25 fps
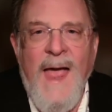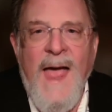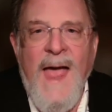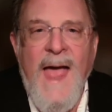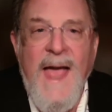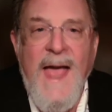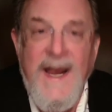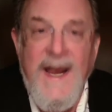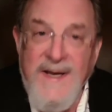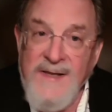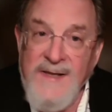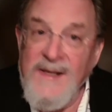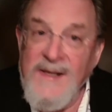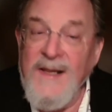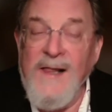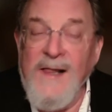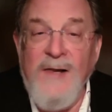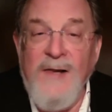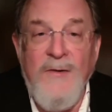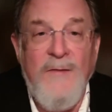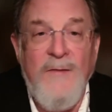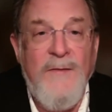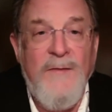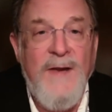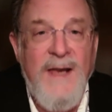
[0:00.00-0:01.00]
Excellent
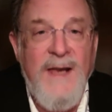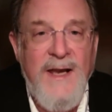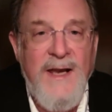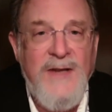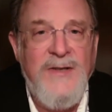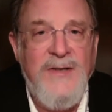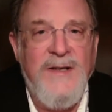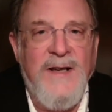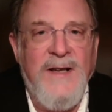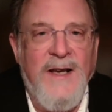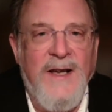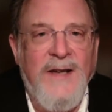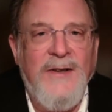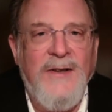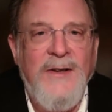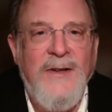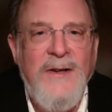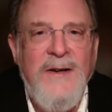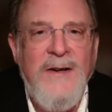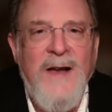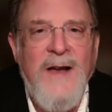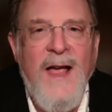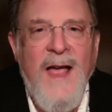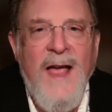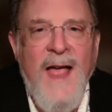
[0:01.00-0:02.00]
clarification,
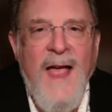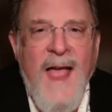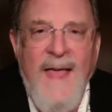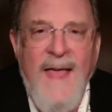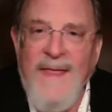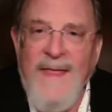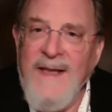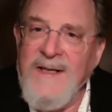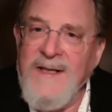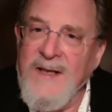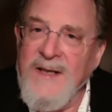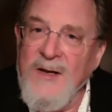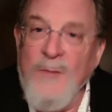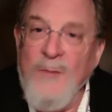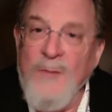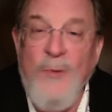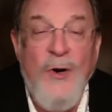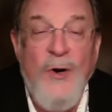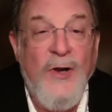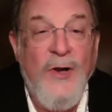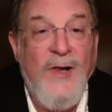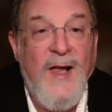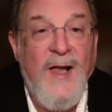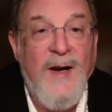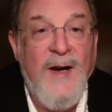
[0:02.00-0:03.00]
Doctor. That's going to put
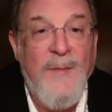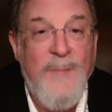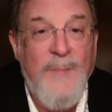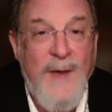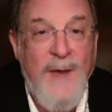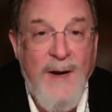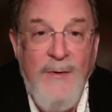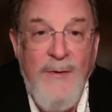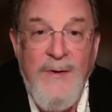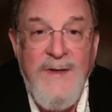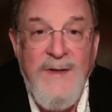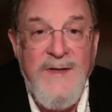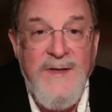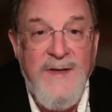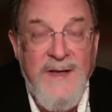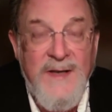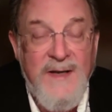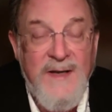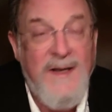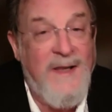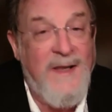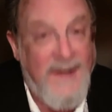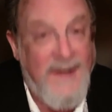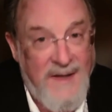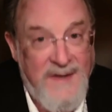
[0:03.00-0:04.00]
a lot of parents and
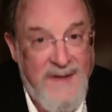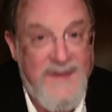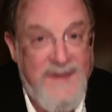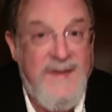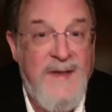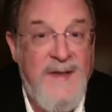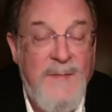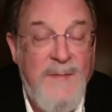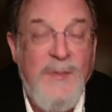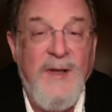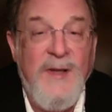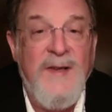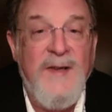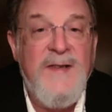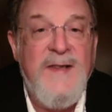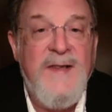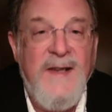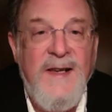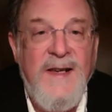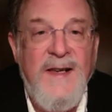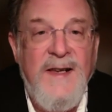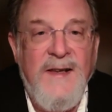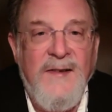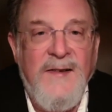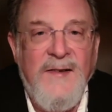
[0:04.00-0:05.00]
a lot of siblings at
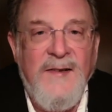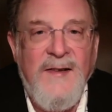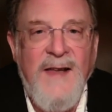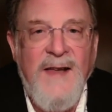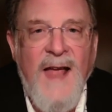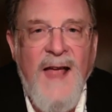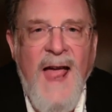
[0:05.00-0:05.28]
ease.